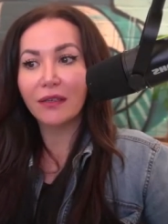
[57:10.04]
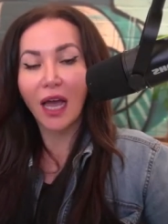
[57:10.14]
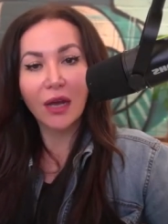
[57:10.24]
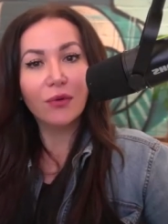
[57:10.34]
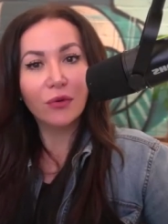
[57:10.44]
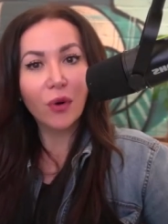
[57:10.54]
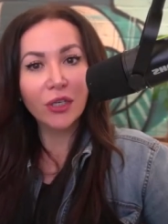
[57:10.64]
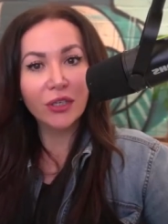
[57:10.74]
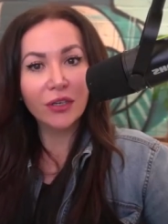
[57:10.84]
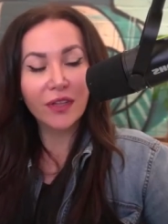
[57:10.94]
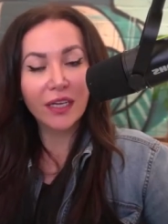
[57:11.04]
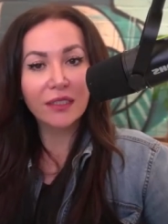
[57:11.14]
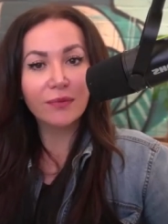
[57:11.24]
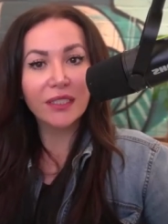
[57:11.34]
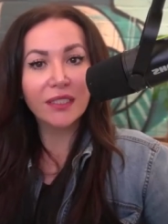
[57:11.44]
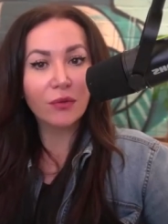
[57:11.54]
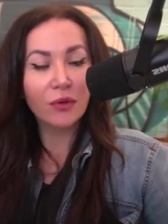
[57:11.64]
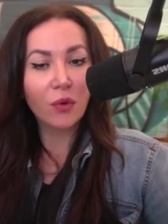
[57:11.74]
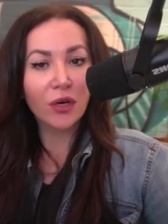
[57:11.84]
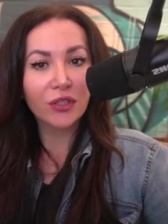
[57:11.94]
I would wonder if that is because they
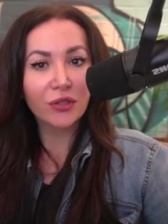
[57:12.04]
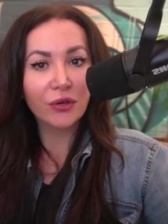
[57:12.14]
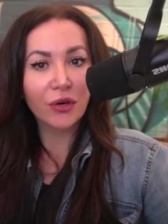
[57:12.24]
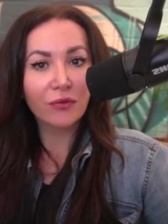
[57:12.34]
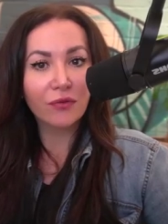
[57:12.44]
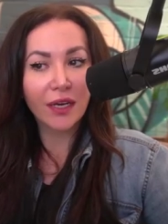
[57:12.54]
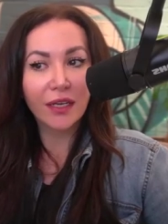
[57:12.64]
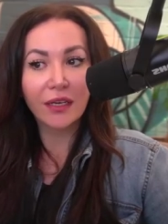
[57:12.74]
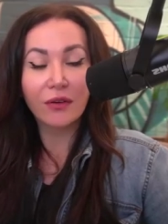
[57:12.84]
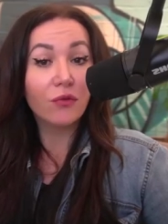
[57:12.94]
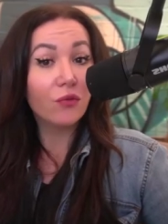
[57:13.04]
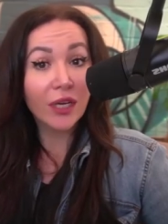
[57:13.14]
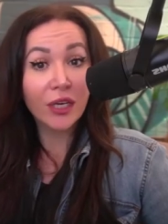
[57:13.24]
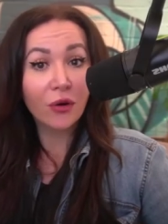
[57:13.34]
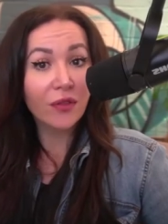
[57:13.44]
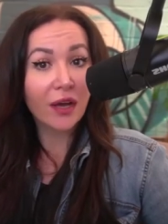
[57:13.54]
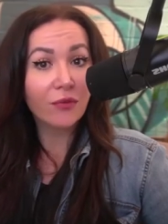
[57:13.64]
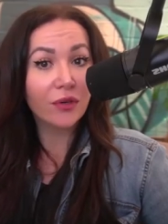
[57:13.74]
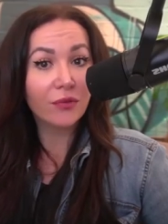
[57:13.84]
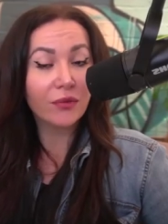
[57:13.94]
would want to do their own vetting. We know
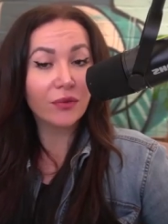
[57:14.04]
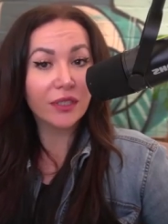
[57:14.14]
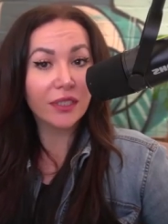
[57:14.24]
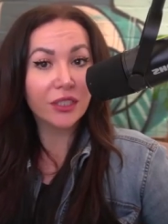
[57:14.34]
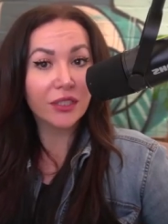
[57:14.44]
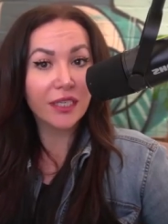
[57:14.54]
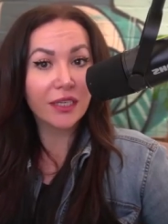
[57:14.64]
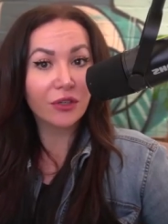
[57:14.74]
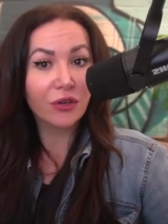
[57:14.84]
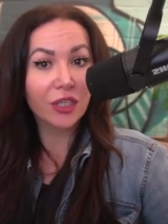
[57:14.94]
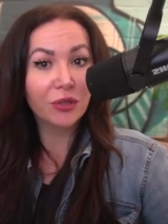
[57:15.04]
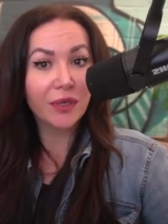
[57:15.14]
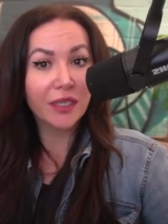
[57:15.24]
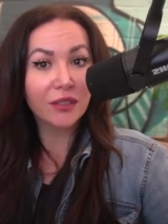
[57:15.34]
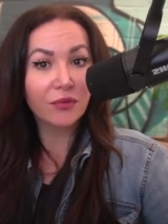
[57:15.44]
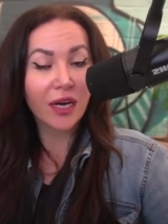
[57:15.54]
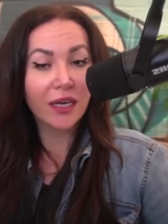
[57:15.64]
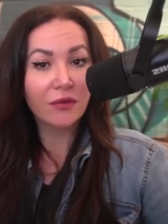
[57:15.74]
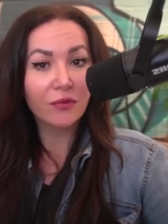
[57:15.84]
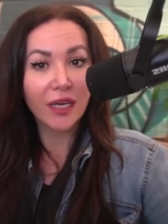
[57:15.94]
that when we released the David Grush piece,
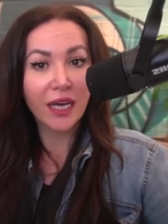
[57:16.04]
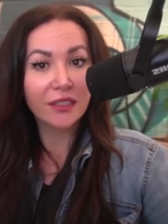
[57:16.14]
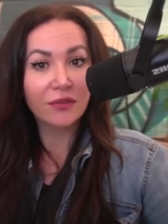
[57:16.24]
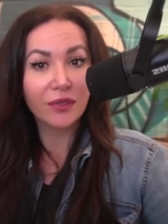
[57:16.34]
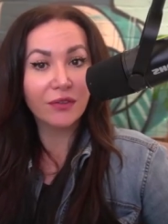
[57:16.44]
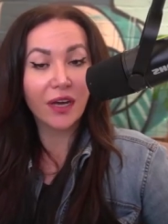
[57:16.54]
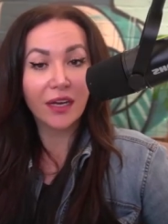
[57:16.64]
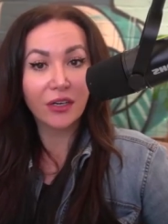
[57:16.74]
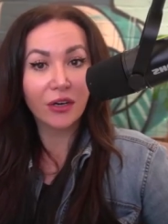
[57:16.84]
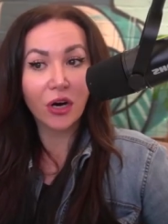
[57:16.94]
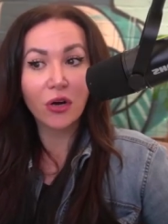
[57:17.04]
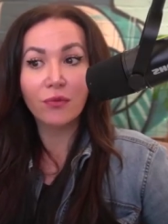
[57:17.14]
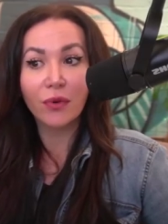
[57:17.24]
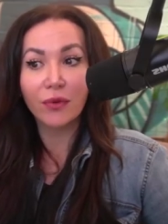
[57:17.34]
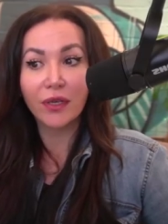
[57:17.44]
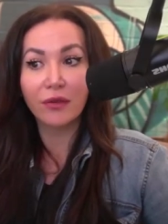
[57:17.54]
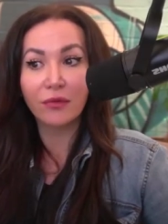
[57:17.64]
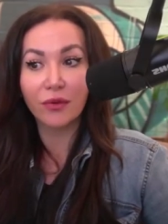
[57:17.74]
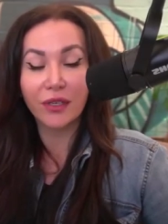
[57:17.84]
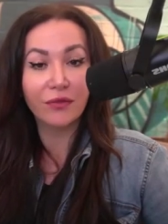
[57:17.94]
right? We vetted our own, but
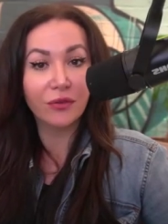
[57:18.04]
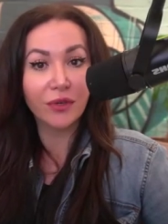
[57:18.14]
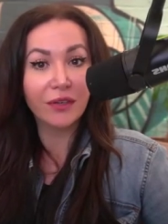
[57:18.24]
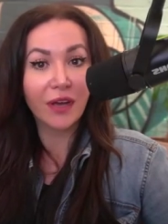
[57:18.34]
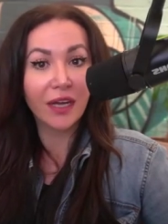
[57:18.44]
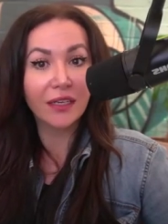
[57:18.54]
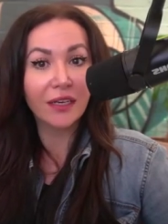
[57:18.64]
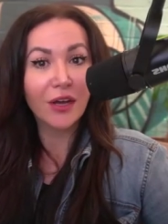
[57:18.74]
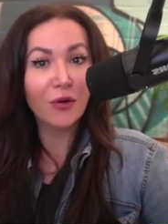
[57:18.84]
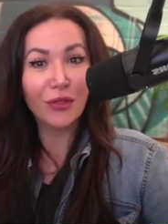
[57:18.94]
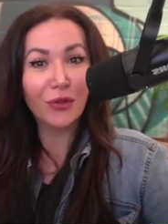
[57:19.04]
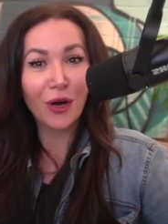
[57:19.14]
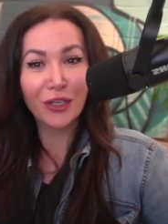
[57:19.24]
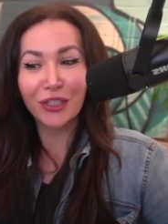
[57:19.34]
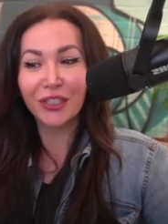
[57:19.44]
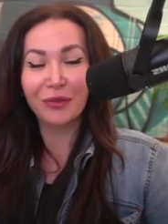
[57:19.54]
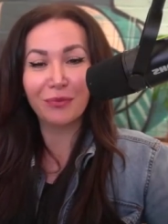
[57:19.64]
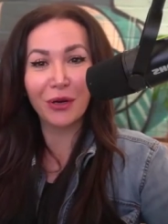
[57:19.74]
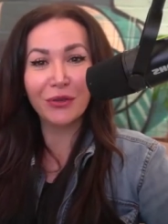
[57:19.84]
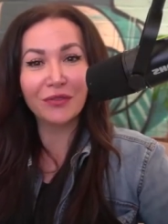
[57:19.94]
we even re-vetted what the
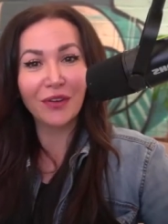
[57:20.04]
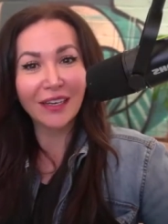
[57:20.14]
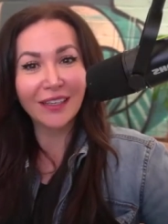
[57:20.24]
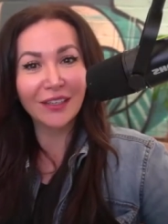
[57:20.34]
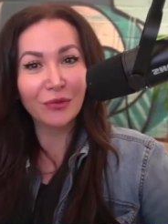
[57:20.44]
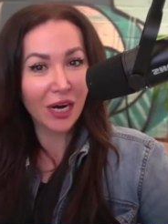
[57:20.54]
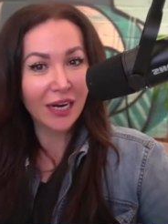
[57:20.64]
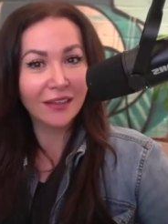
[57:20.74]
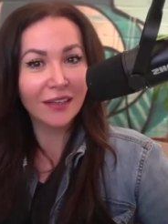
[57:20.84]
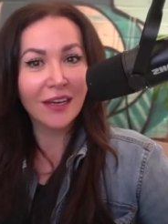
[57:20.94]
Washington Post vetted, right?